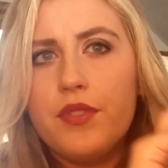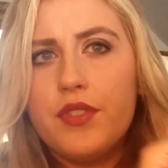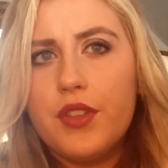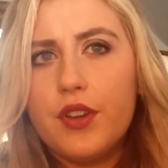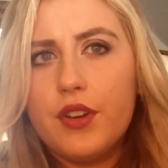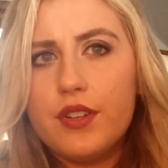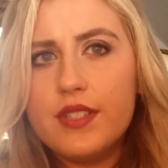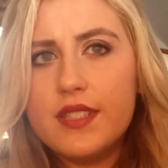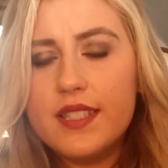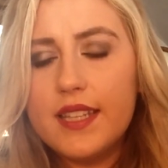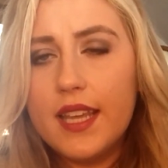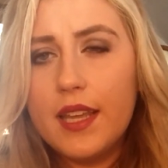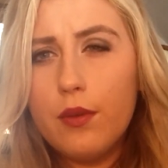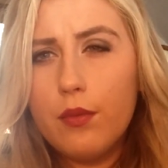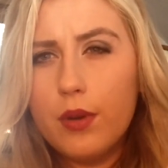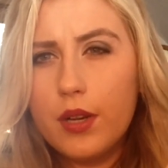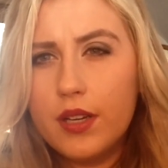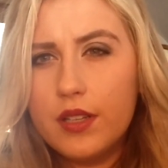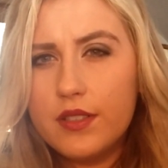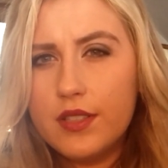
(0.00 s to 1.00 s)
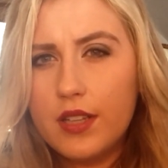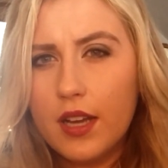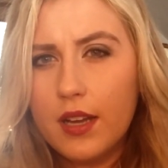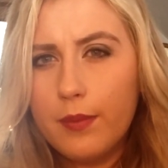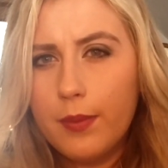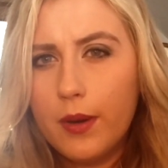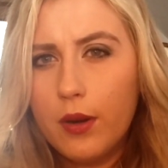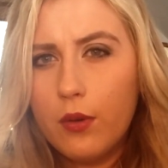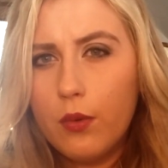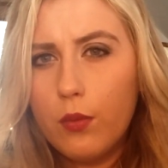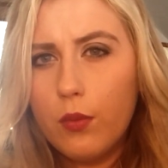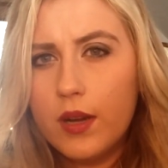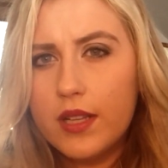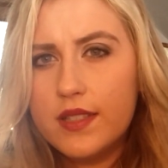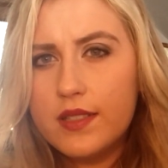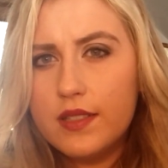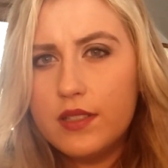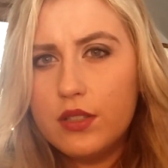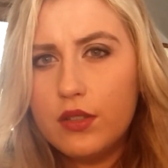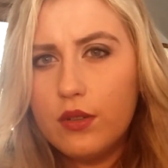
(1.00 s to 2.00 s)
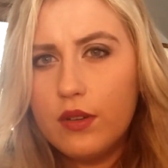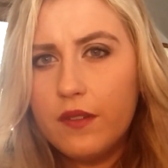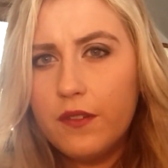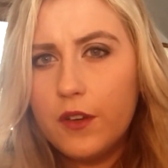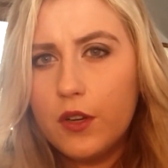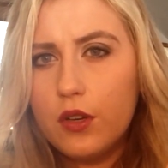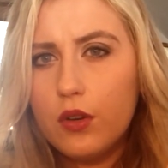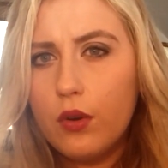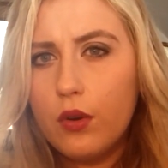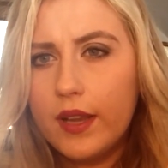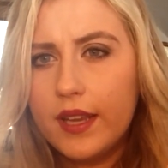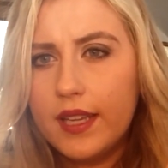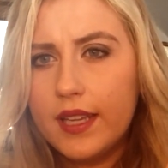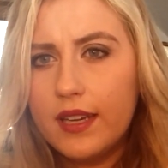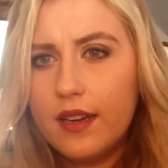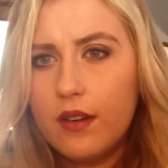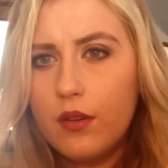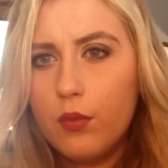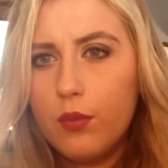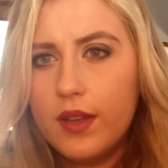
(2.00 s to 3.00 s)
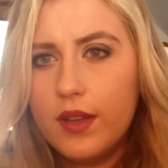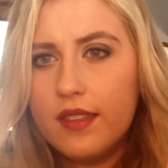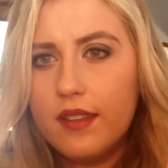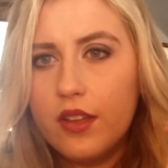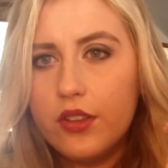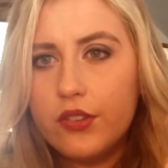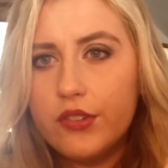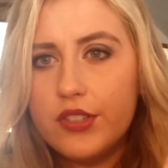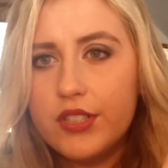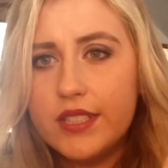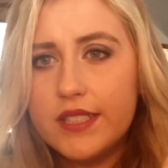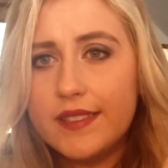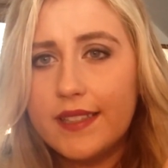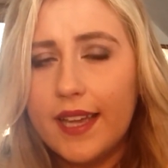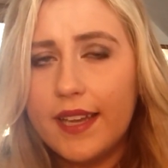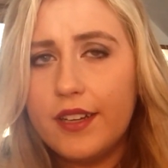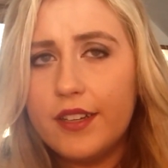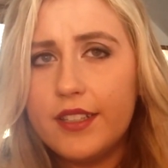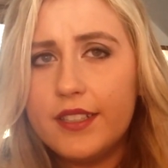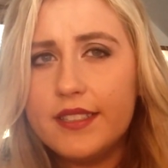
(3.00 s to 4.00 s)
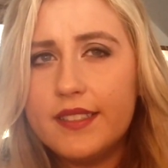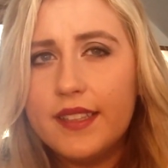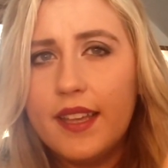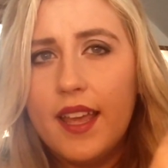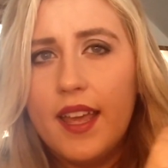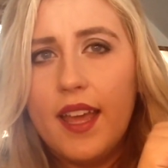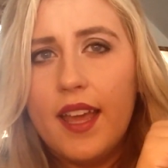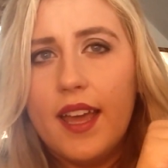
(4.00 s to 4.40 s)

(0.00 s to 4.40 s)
Thursday, we're going to talk about what to do if you're going in with other designers.